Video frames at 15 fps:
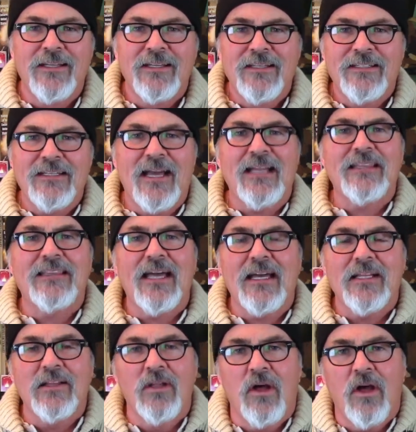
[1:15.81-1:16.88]
not
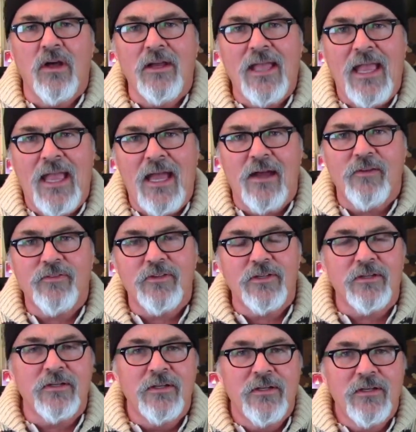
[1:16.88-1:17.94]
that long
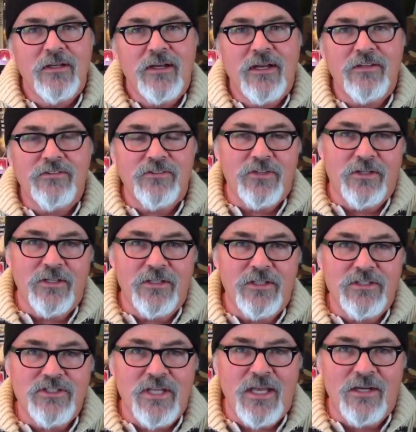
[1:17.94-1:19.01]
after I started the
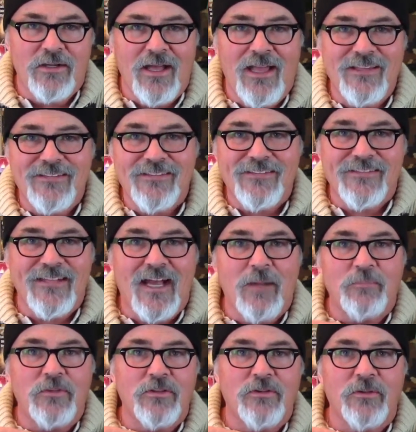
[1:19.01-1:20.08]
channel, I
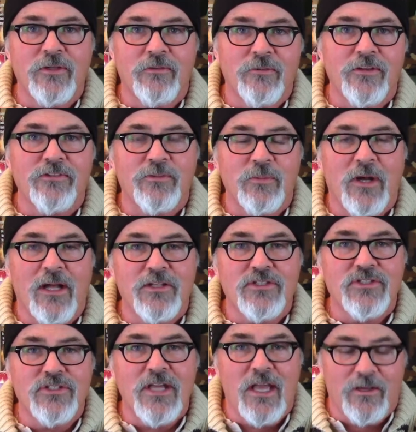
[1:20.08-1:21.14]
stopped doing
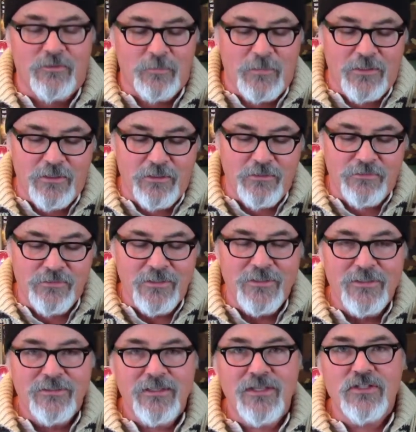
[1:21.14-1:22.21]
wristwatch checks because
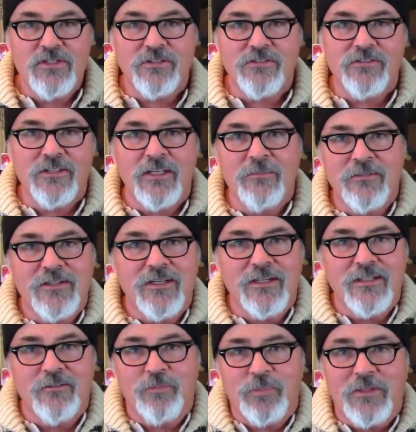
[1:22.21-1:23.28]
they just seemed
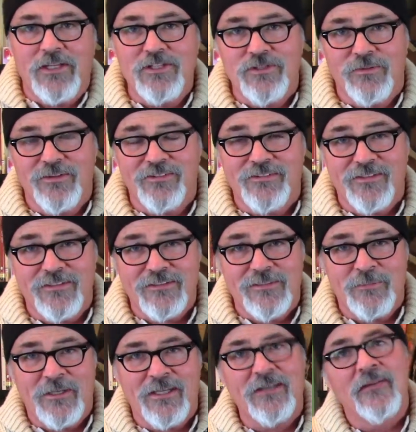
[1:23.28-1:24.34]
kind of plagiaristic to
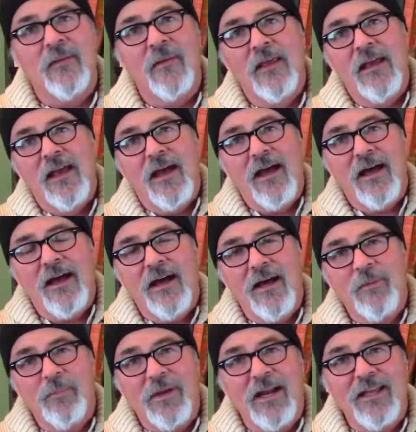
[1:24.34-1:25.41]
me.
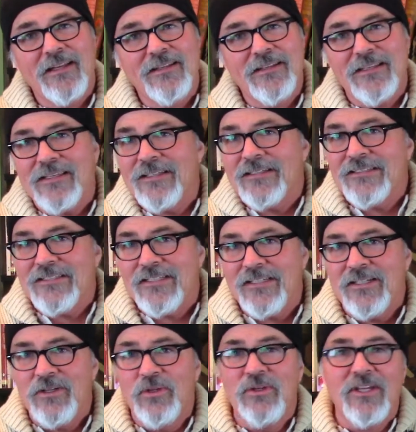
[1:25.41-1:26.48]
But I
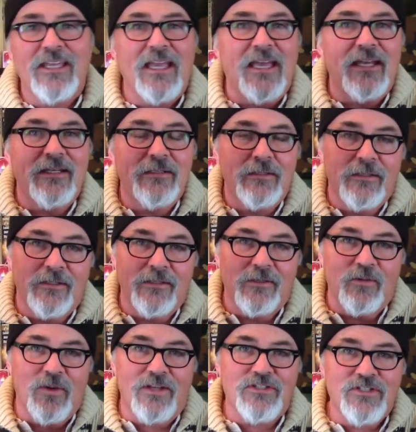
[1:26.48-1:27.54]
continue to get
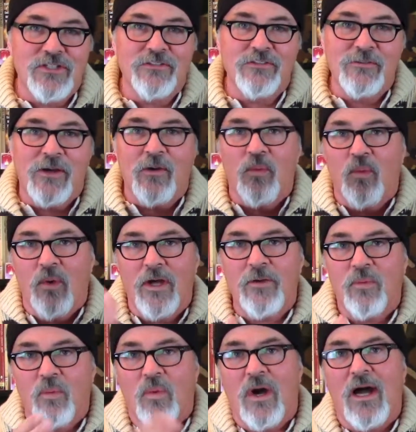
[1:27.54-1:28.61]
questions about
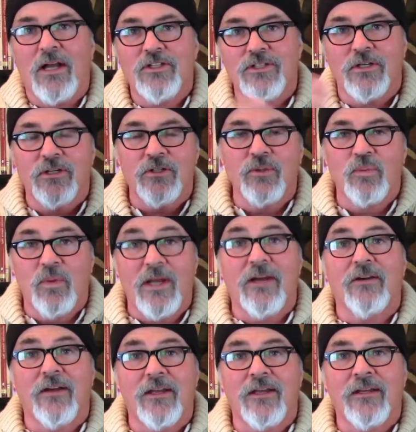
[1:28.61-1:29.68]
what watch are you
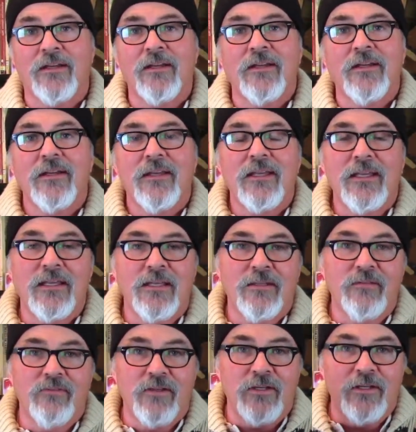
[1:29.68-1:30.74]
wearing
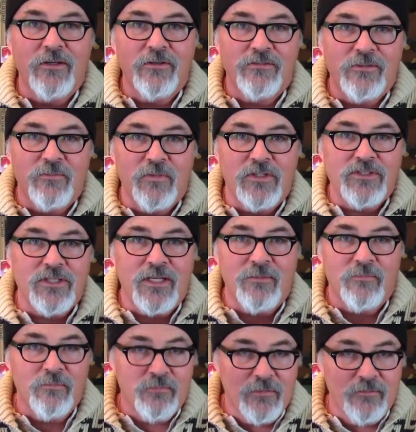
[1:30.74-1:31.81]
in videos in which
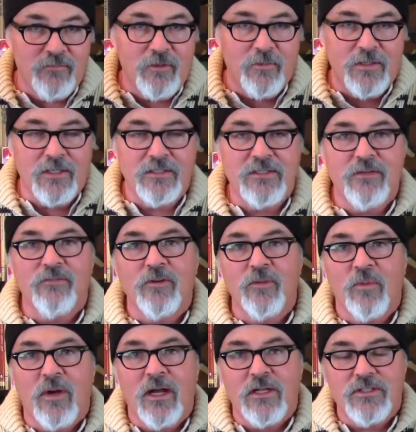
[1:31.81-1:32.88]
I'm reviewing a
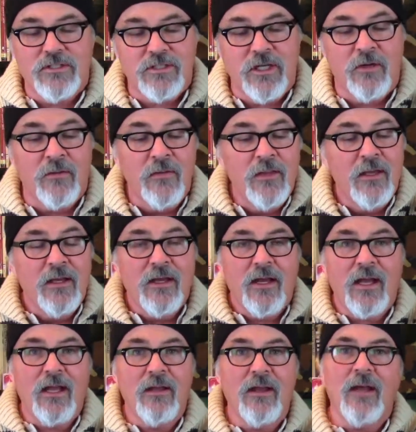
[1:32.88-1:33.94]
different watch. So
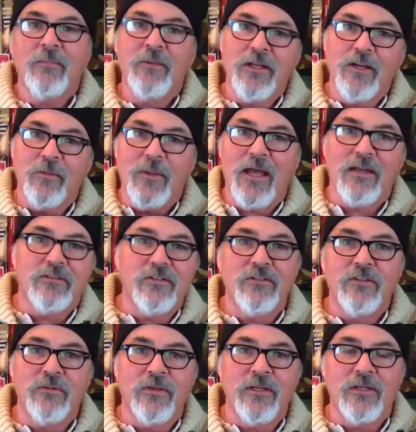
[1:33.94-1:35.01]
I'm going to go back to
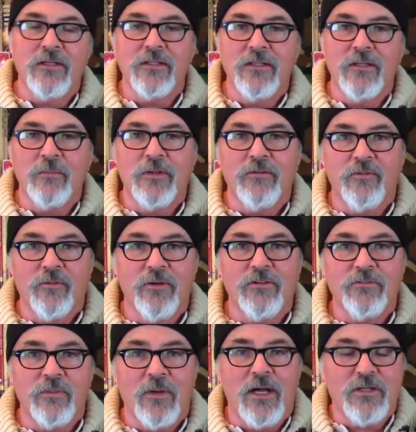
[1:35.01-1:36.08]
doing a little bit of a
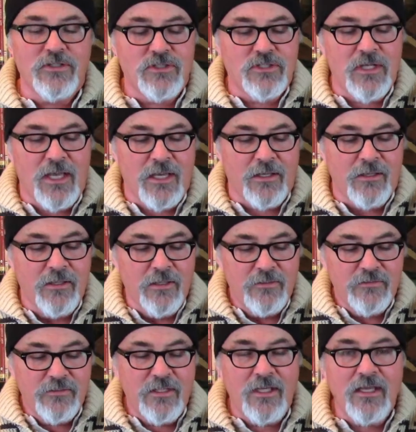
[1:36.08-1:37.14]
wristwatch check.
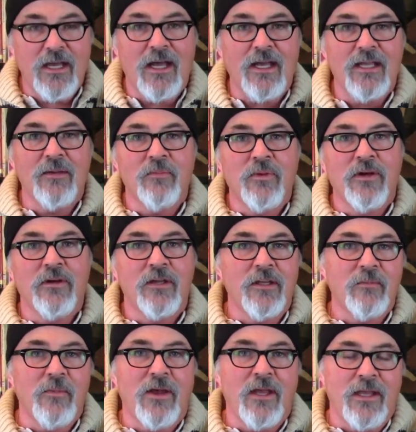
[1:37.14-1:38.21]
Today I am
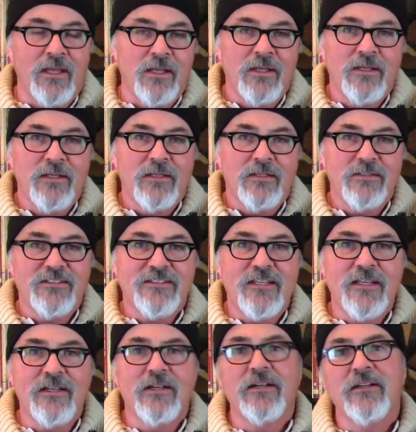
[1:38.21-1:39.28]
wearing my
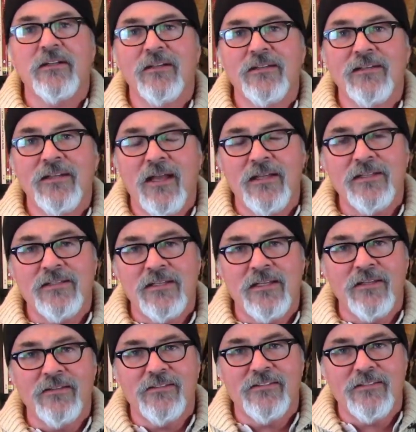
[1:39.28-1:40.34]
Seagull
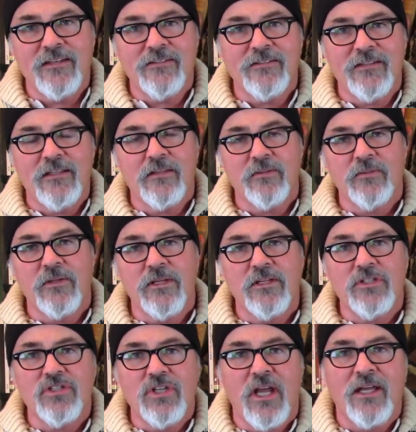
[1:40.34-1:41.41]
1963
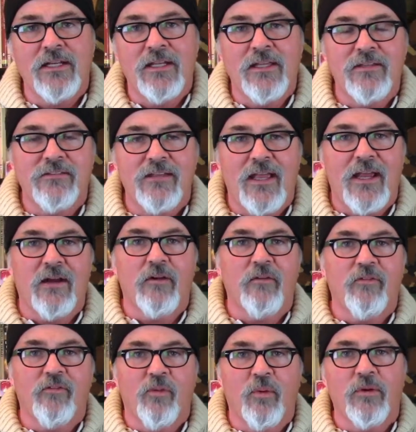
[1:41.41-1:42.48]
Chinese Air
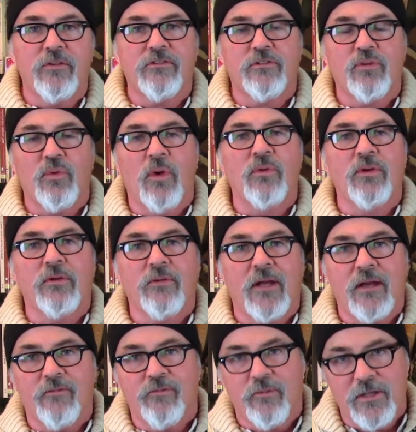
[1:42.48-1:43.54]
Force
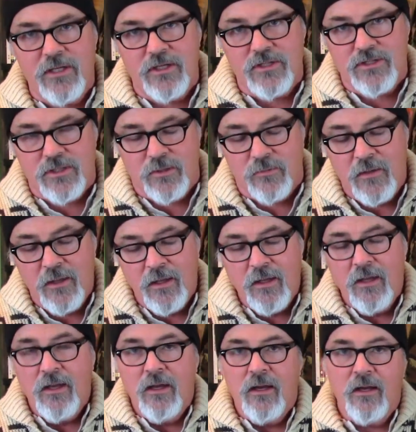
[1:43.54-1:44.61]
chronograph reissue.
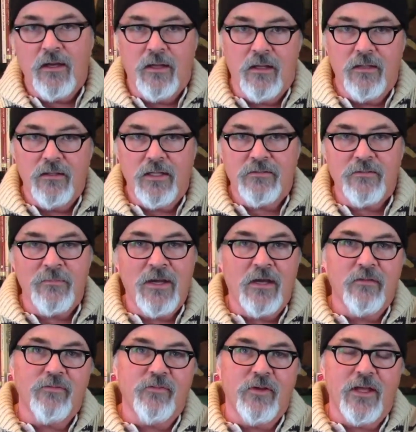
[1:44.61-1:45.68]
That's a
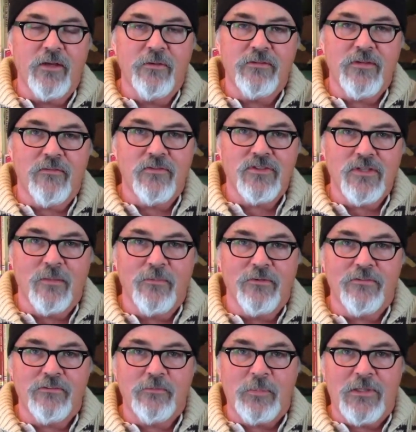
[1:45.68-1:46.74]
mouthful. I always have trouble
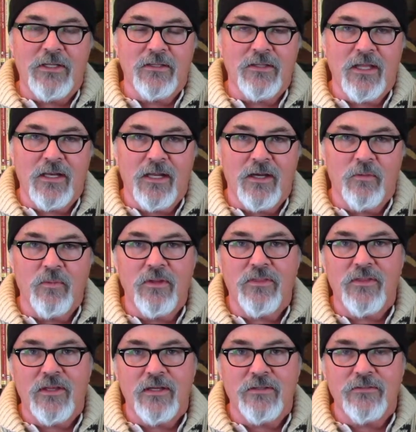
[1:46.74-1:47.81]
spitting that out
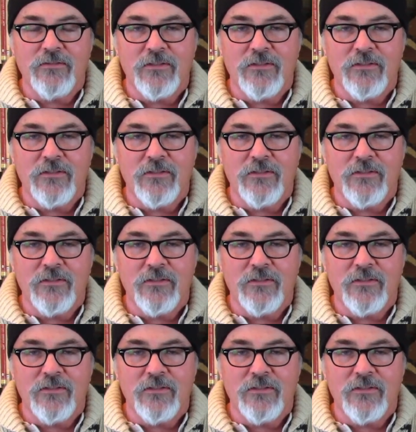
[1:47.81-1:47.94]
without